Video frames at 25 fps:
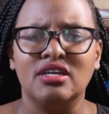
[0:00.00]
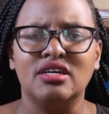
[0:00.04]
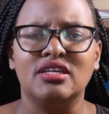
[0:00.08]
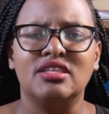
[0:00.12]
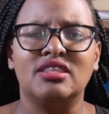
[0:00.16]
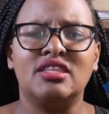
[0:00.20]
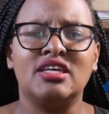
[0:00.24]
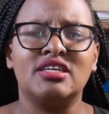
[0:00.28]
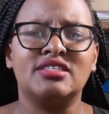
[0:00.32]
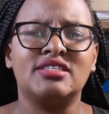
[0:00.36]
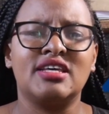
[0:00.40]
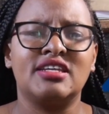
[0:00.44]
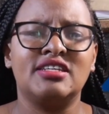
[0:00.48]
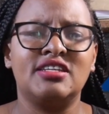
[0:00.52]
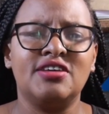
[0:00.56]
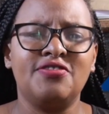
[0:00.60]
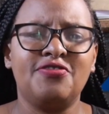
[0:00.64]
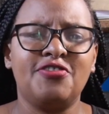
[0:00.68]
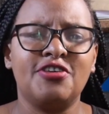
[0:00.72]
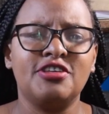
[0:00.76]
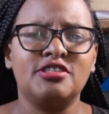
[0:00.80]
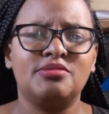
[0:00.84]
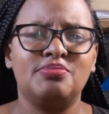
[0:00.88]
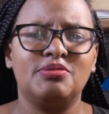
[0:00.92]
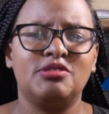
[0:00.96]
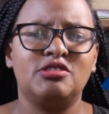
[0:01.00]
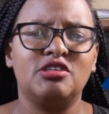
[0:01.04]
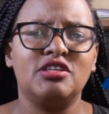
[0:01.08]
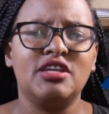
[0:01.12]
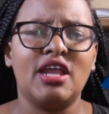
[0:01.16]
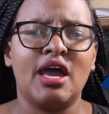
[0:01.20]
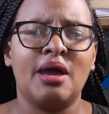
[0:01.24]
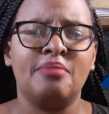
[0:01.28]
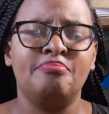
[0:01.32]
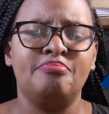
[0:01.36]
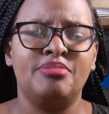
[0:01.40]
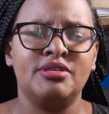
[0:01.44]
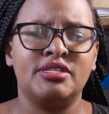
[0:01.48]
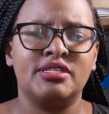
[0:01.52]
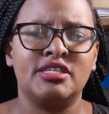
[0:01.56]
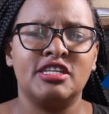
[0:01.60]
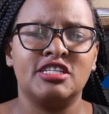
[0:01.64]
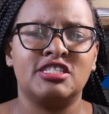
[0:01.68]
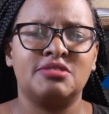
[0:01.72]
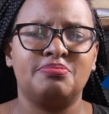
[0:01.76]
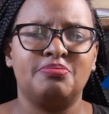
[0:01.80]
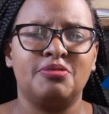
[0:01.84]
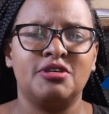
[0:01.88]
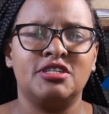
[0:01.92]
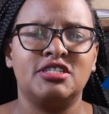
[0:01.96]
there's a difference between a
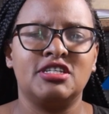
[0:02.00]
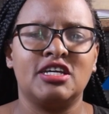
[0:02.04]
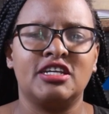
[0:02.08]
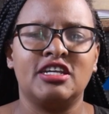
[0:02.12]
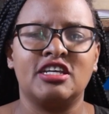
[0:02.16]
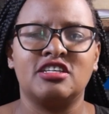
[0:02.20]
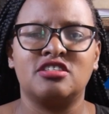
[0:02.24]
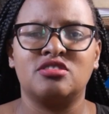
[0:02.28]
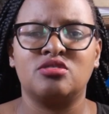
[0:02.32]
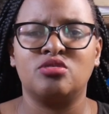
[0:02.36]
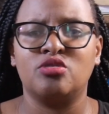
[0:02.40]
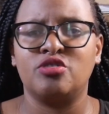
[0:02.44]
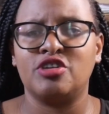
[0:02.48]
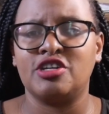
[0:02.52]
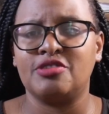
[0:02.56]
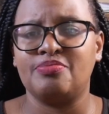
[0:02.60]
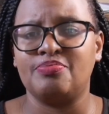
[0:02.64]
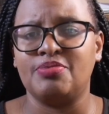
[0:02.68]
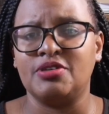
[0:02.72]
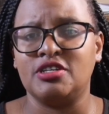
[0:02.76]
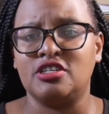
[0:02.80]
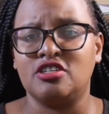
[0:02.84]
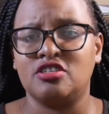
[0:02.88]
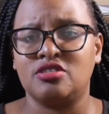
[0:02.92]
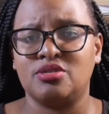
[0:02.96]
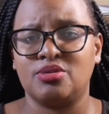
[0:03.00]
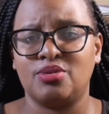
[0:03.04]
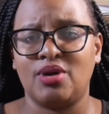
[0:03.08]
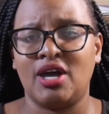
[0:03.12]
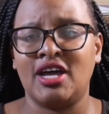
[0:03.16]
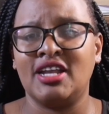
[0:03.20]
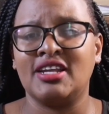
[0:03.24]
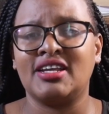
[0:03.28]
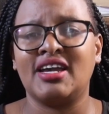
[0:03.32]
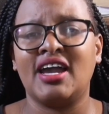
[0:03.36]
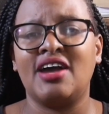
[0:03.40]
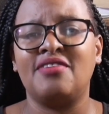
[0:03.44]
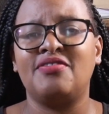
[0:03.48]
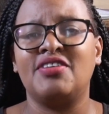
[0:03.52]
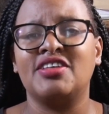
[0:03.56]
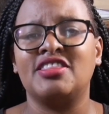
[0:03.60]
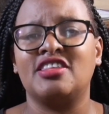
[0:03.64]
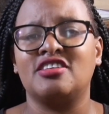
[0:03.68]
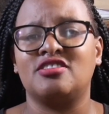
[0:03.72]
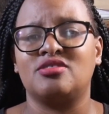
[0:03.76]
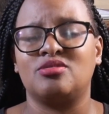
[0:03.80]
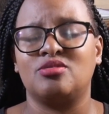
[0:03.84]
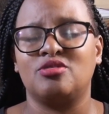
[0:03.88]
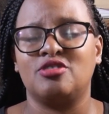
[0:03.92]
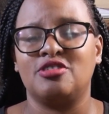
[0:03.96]
business pitch and a story pitch. So I'll cover the
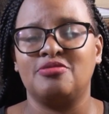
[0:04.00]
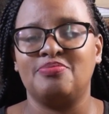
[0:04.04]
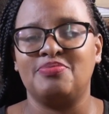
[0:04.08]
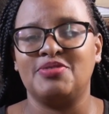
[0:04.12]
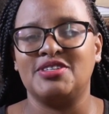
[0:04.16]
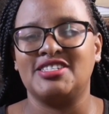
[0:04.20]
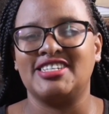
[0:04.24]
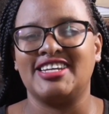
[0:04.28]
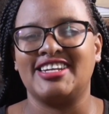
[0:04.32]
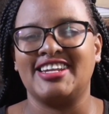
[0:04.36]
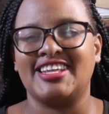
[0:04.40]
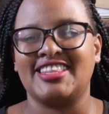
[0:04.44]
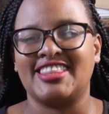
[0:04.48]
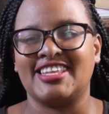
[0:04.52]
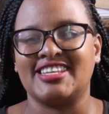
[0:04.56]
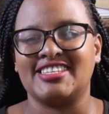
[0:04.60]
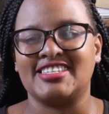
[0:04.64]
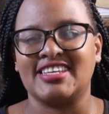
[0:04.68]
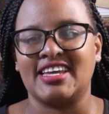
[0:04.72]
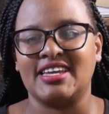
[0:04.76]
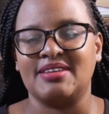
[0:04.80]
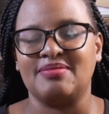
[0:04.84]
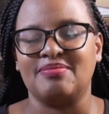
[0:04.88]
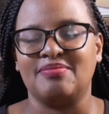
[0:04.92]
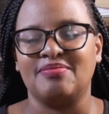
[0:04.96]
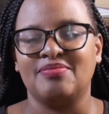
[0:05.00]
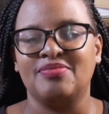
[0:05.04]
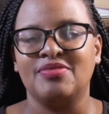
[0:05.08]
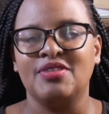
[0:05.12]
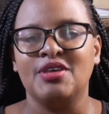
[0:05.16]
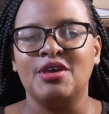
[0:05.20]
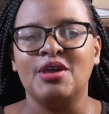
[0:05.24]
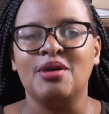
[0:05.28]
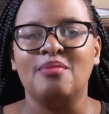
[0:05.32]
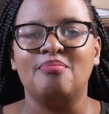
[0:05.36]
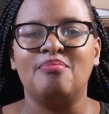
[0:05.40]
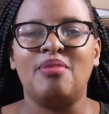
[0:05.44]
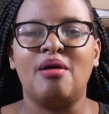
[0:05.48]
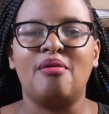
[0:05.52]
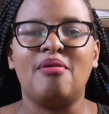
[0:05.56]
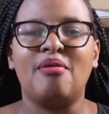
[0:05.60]
story pitch another time. But